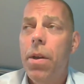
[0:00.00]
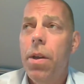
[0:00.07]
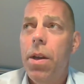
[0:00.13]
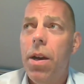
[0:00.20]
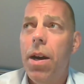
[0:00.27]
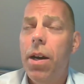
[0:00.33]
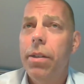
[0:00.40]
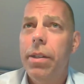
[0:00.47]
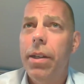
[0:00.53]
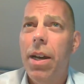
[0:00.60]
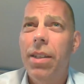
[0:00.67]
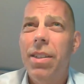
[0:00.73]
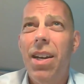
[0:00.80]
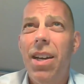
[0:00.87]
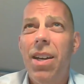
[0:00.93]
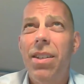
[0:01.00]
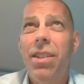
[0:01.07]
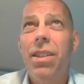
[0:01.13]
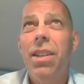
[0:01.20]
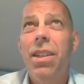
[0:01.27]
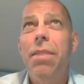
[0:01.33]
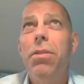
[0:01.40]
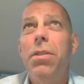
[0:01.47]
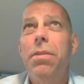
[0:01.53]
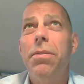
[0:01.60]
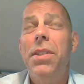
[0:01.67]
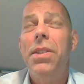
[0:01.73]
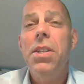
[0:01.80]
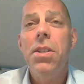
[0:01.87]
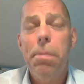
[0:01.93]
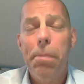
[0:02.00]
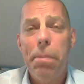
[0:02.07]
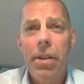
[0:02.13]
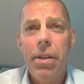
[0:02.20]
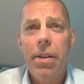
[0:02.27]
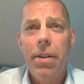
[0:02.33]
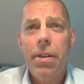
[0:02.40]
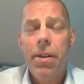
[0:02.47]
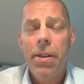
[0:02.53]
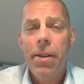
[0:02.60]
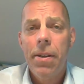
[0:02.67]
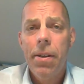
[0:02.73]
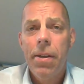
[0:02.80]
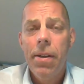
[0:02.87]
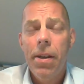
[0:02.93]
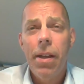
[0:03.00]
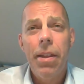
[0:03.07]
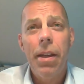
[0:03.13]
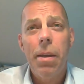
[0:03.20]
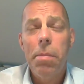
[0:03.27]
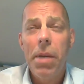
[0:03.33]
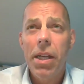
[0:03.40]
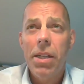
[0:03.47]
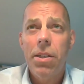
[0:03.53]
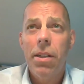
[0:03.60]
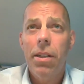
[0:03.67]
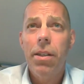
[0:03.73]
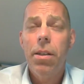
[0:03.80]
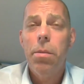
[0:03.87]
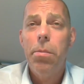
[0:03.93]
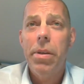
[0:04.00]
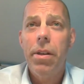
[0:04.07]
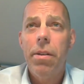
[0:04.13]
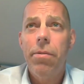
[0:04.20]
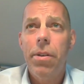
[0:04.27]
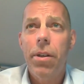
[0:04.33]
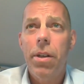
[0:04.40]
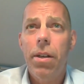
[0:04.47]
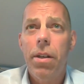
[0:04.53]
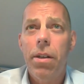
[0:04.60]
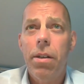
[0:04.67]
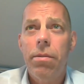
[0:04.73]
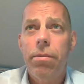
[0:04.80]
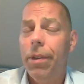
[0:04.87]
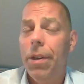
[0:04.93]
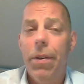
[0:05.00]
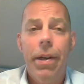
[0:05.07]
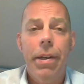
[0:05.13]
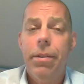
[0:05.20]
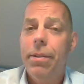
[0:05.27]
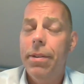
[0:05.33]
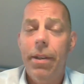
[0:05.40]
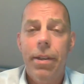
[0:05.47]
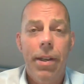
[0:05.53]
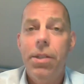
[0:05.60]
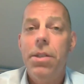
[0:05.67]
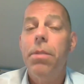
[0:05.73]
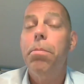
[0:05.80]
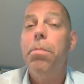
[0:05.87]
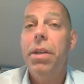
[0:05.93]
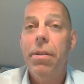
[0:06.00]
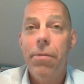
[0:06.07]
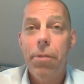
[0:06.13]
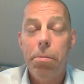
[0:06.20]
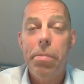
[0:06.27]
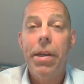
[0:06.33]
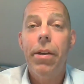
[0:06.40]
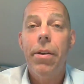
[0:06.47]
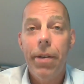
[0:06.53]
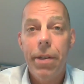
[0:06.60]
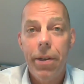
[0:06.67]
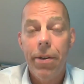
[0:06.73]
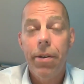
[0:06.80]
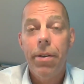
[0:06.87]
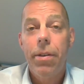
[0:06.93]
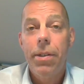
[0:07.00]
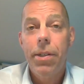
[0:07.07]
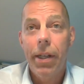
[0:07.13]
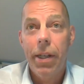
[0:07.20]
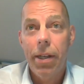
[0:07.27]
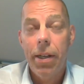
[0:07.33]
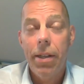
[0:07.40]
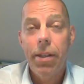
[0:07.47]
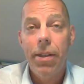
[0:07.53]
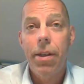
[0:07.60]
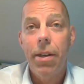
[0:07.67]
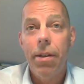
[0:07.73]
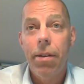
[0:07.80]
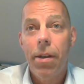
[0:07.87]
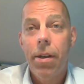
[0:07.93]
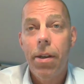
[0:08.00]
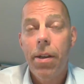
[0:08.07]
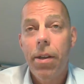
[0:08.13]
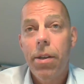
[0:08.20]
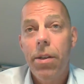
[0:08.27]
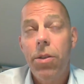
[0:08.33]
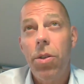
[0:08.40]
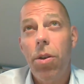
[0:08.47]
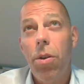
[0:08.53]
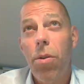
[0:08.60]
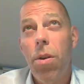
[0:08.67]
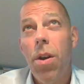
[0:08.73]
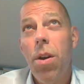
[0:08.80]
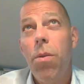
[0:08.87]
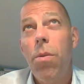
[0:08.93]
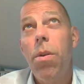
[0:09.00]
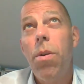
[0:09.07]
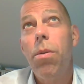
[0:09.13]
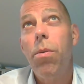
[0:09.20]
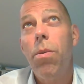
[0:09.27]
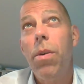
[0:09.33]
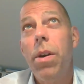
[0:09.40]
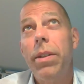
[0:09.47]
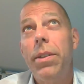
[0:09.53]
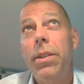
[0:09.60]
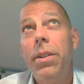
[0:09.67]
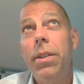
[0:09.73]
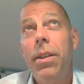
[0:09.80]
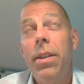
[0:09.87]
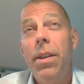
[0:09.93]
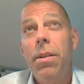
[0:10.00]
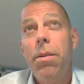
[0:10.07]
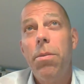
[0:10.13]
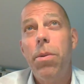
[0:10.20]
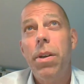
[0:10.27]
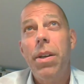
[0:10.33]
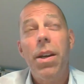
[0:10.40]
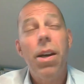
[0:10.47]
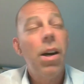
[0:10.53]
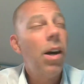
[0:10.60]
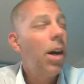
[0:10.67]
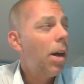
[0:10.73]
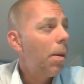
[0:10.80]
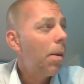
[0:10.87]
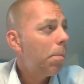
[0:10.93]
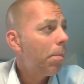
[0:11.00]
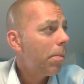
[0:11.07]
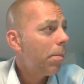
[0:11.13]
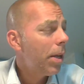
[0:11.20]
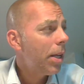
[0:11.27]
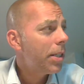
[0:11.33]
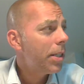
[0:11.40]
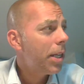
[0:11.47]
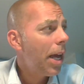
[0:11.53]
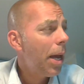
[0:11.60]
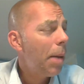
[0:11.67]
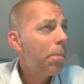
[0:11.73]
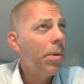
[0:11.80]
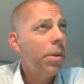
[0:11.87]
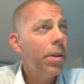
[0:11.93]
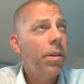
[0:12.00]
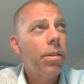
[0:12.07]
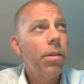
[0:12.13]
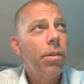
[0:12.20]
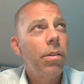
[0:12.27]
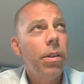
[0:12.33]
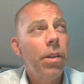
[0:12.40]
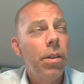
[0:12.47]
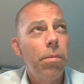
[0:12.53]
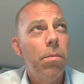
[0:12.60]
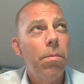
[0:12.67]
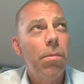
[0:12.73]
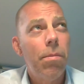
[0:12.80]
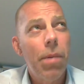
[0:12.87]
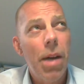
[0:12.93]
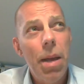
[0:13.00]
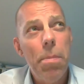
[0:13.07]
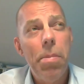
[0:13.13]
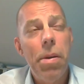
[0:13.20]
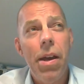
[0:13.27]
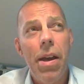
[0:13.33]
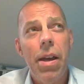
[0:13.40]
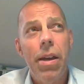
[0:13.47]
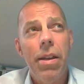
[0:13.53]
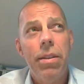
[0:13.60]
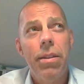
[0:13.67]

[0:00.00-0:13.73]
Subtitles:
on the level of discipline, I think it makes it a little bit of a, no, I don't think, it's a bit of a barrier to get in there. So what has happened, my path